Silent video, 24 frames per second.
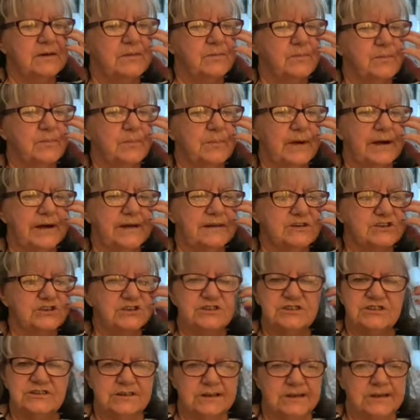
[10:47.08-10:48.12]
But
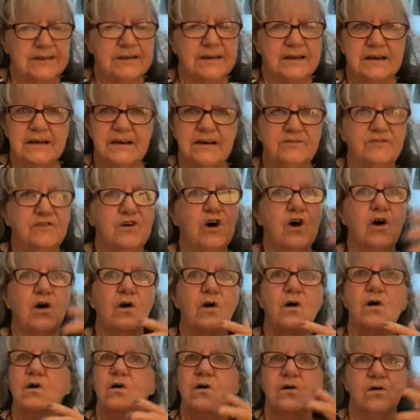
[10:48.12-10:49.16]
just to think of
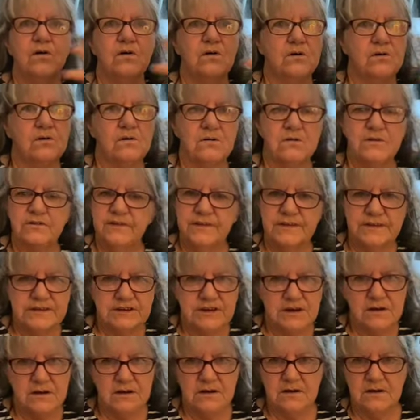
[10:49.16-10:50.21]
all the
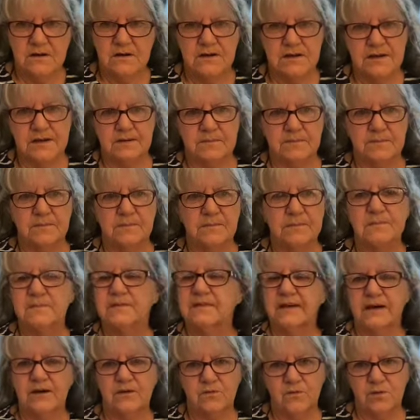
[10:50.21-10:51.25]
time
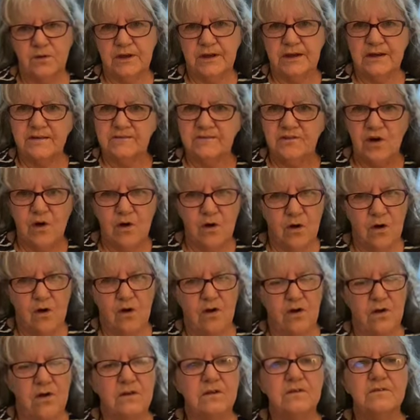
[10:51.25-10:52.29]
that we have
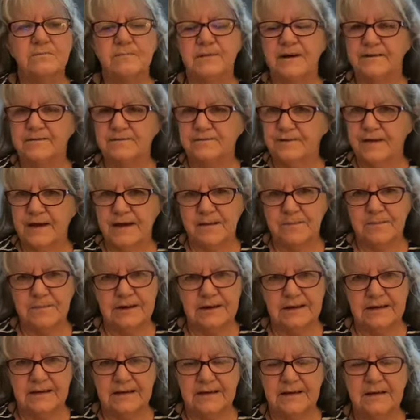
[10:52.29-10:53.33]
all, my
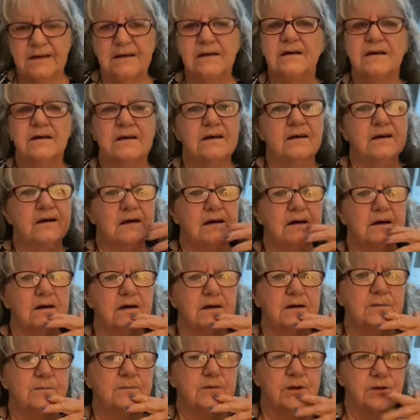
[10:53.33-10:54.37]
family,
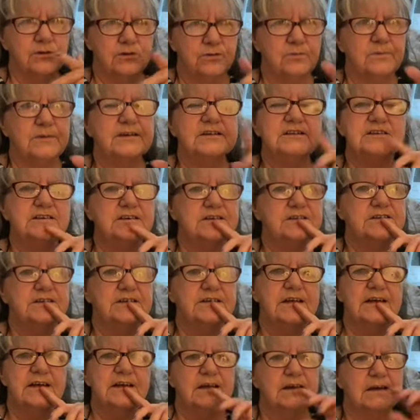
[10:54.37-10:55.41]
um, although my son
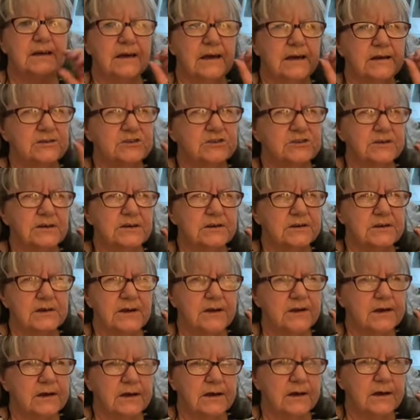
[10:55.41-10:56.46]
did catch a,
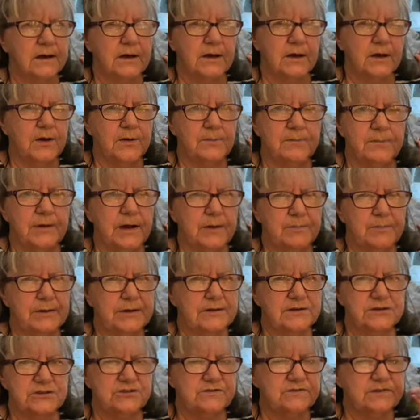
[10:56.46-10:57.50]
a, um, a
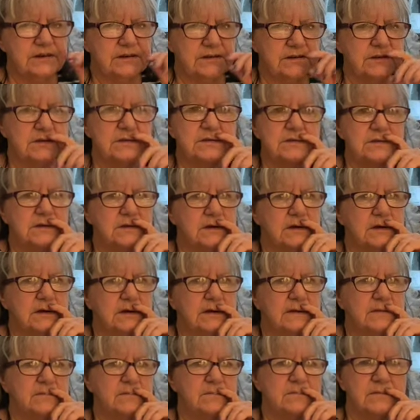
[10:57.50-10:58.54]
pinch of it,
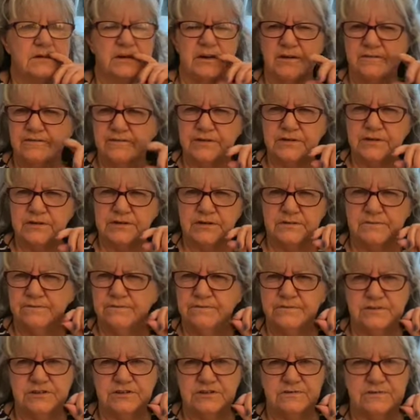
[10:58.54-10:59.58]
um, not very
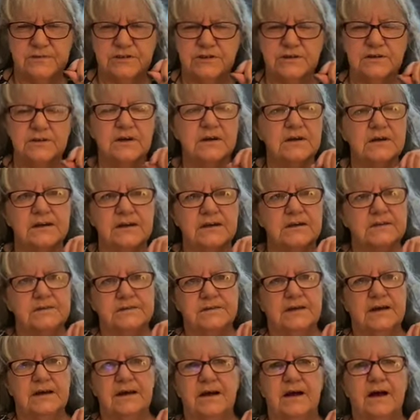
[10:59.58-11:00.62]
severe.
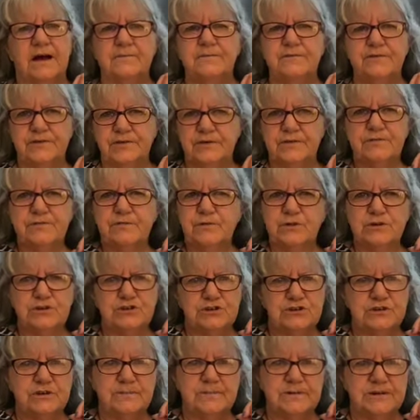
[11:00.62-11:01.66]
I'm very
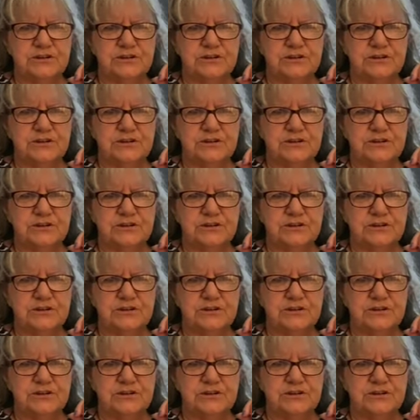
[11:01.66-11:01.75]
fortunate. My